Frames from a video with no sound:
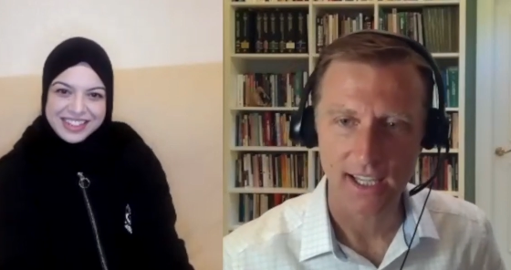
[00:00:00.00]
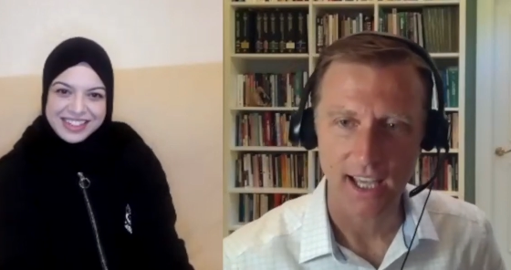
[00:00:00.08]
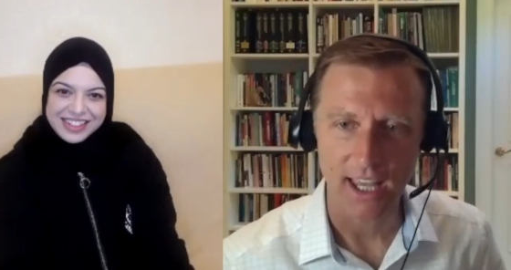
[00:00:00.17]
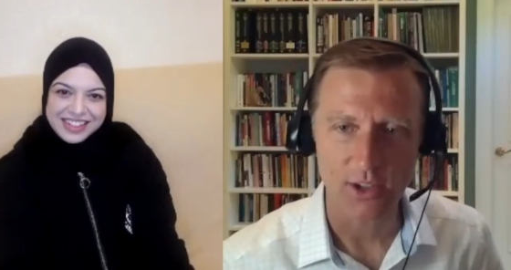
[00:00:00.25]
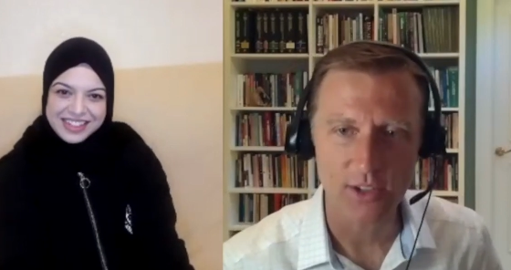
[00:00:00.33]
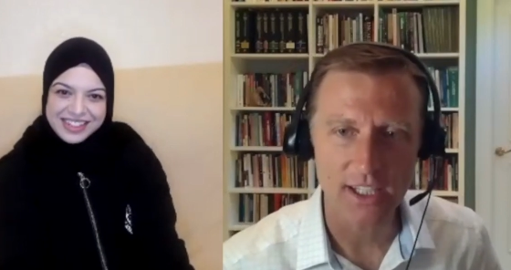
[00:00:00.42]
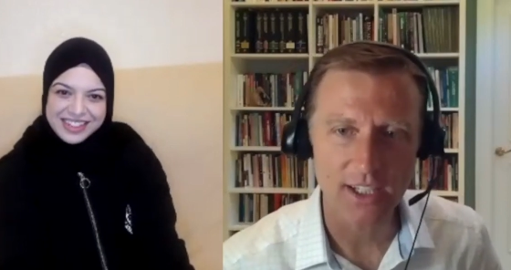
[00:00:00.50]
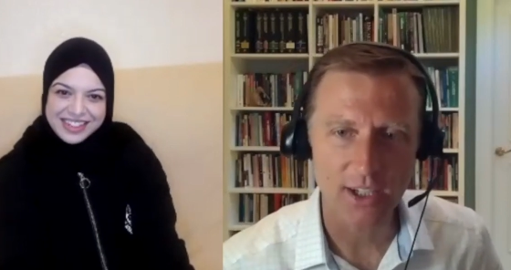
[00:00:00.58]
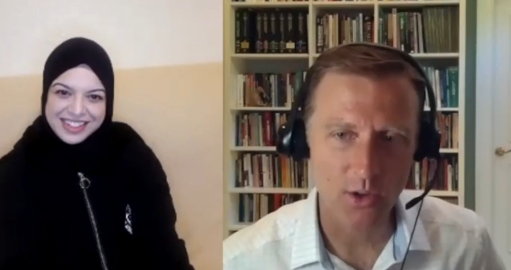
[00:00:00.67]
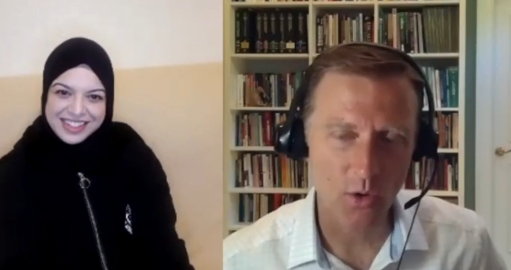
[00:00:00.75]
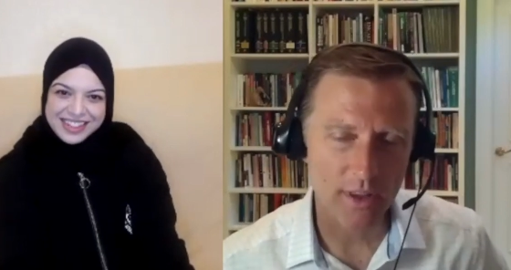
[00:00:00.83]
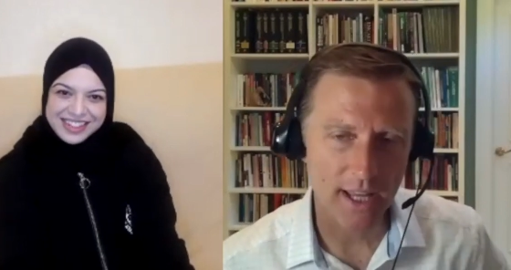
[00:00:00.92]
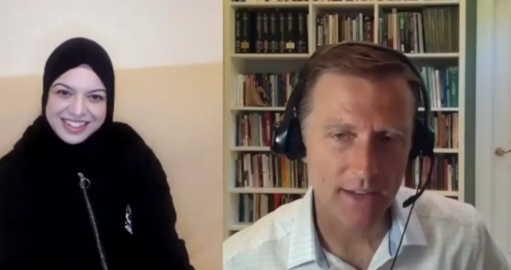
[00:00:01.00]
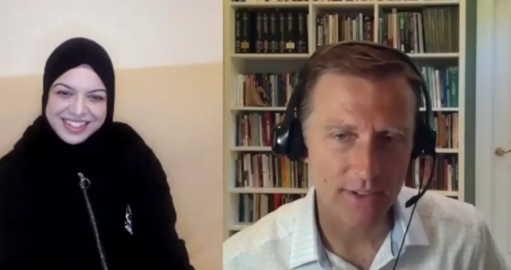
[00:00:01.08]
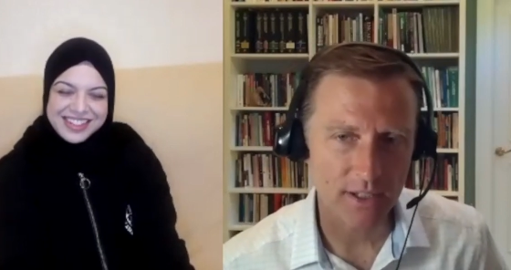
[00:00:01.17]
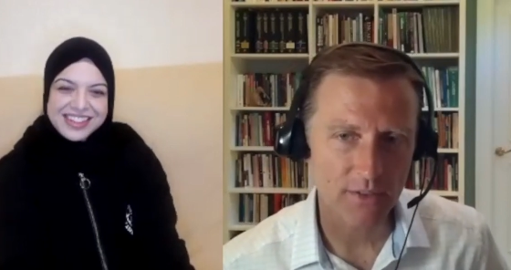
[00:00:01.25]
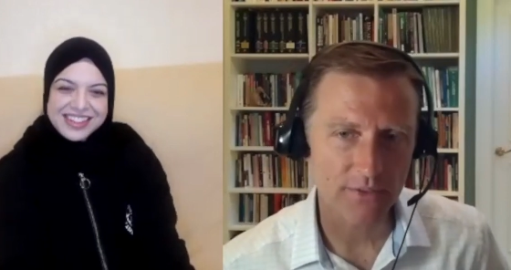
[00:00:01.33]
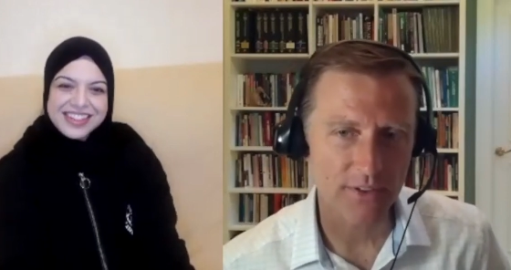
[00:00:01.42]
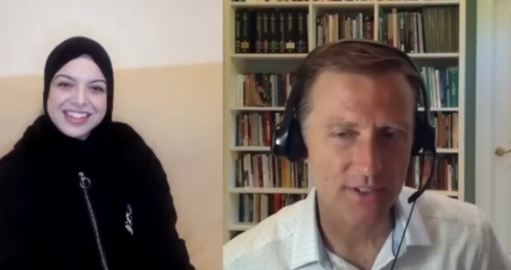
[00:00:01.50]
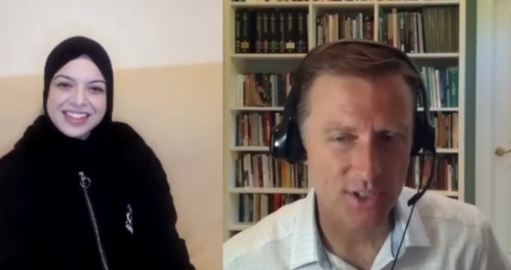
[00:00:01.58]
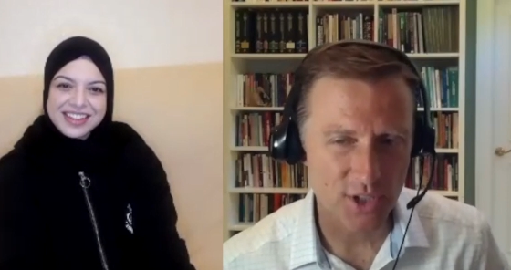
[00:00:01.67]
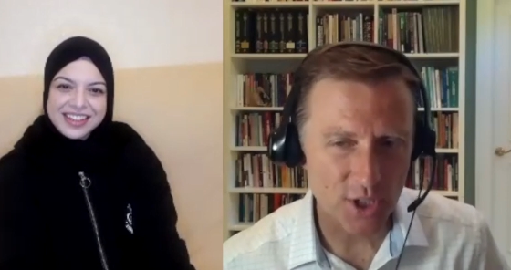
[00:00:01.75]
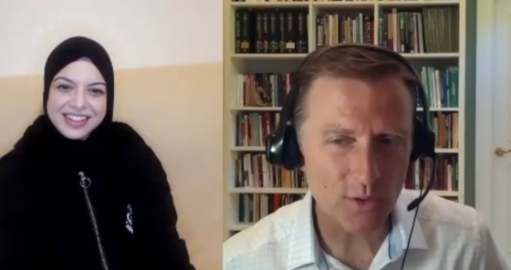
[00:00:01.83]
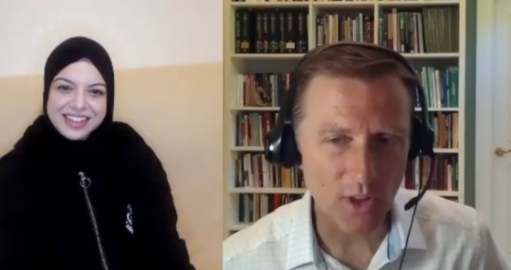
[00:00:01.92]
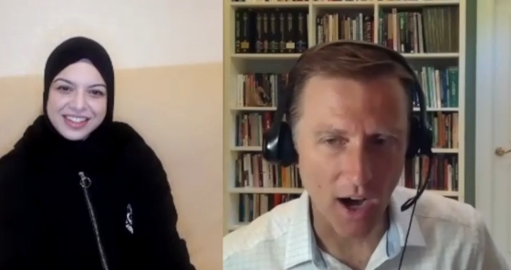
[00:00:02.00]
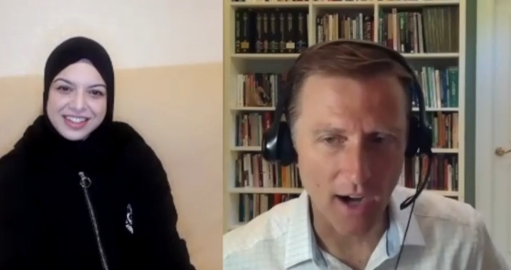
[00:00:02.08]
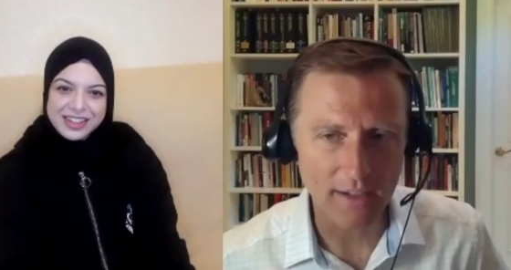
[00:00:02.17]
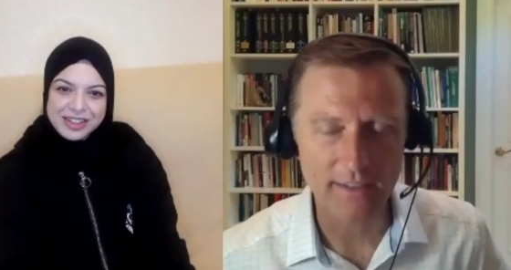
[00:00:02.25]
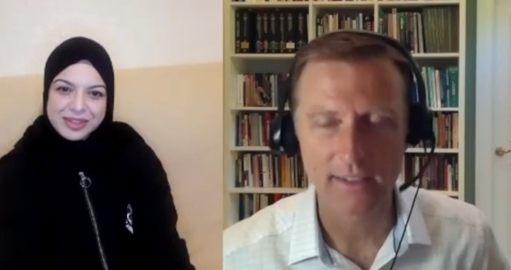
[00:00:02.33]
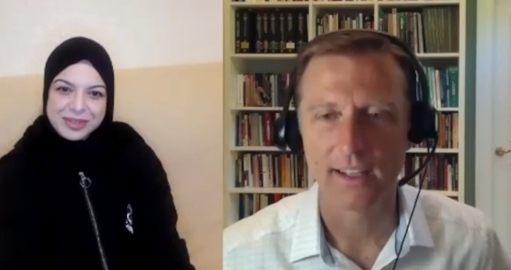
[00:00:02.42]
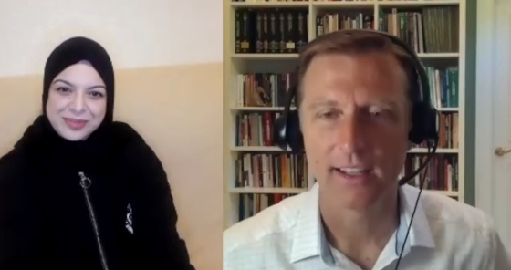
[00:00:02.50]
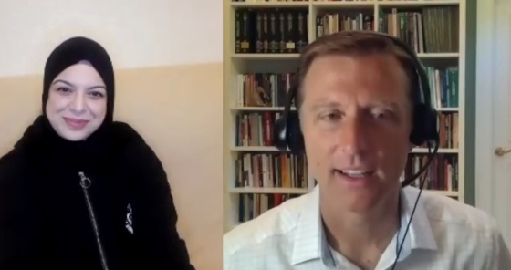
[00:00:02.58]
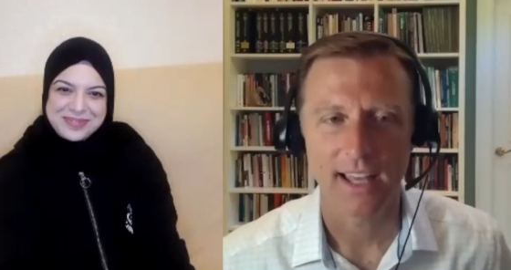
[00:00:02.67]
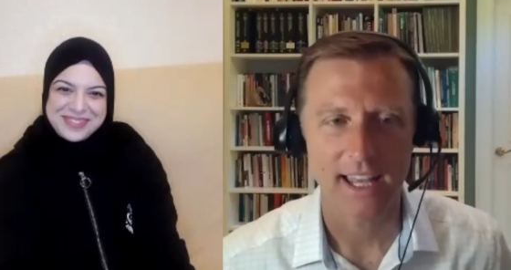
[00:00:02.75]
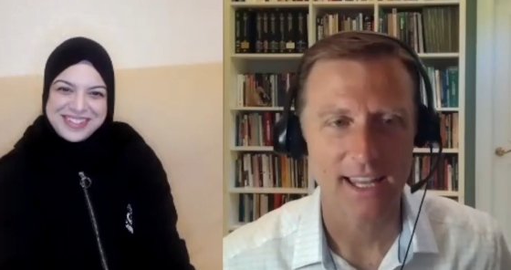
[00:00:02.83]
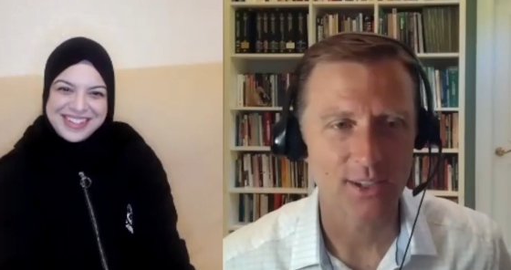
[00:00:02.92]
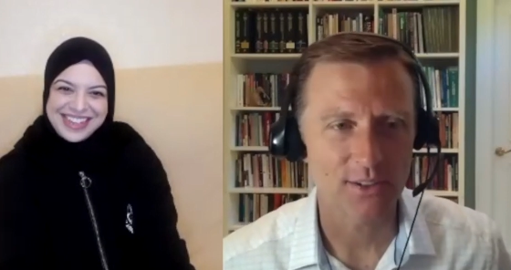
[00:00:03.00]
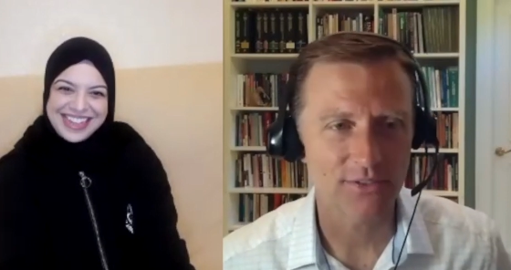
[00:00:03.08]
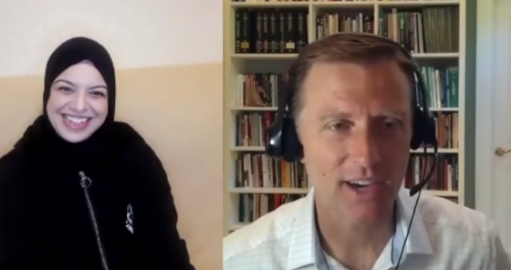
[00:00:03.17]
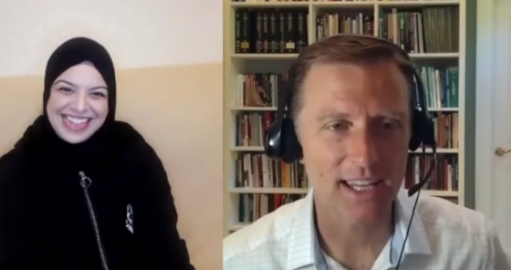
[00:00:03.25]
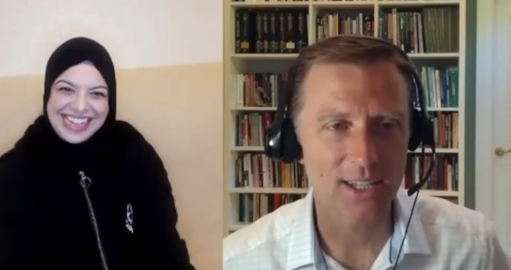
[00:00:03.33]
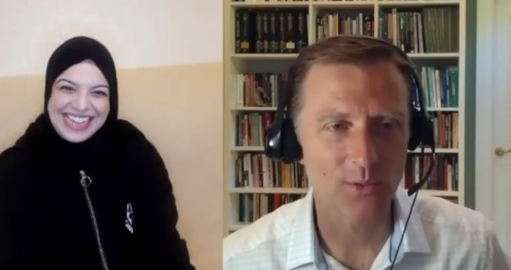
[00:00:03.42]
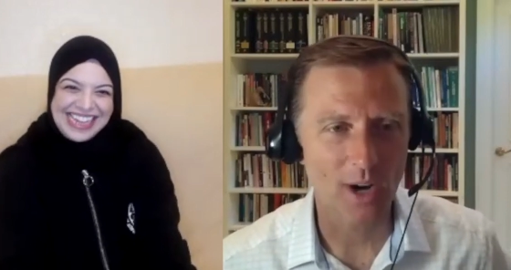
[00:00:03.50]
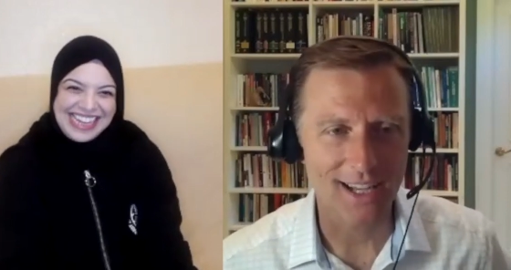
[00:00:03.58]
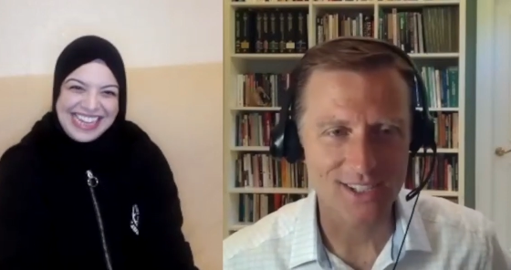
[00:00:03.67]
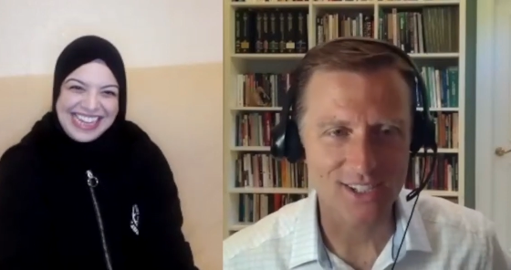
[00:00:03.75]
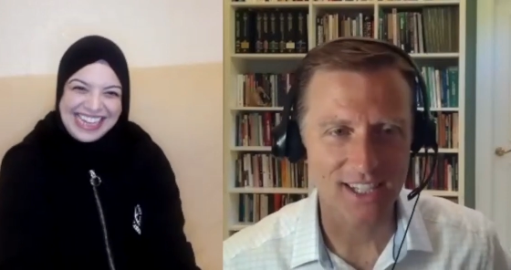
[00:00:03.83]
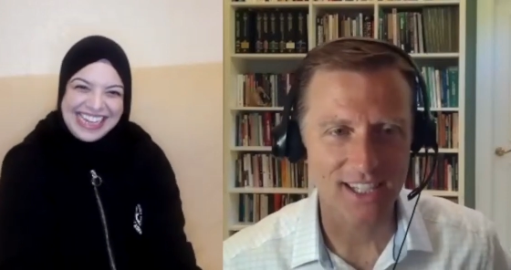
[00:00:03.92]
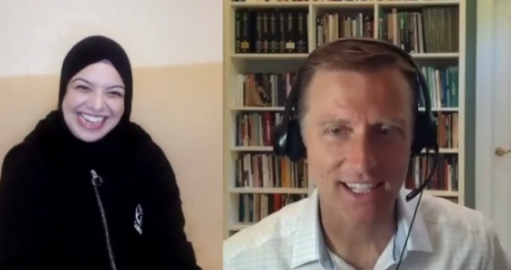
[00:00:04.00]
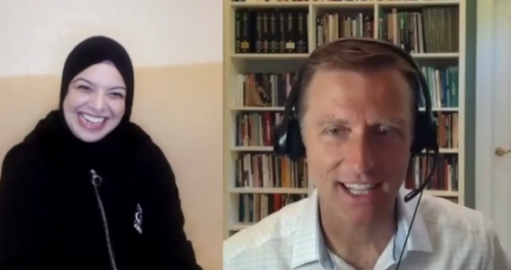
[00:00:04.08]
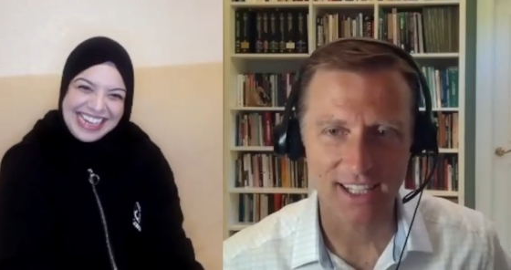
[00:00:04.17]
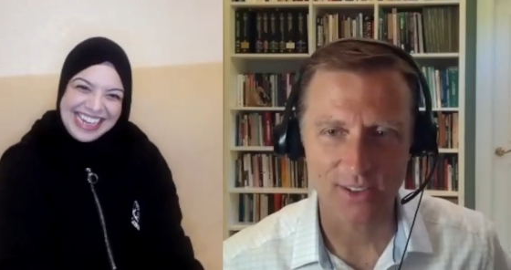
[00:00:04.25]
Speaker 1: and you didn't ignore that video for too long, and then you finally watched it, and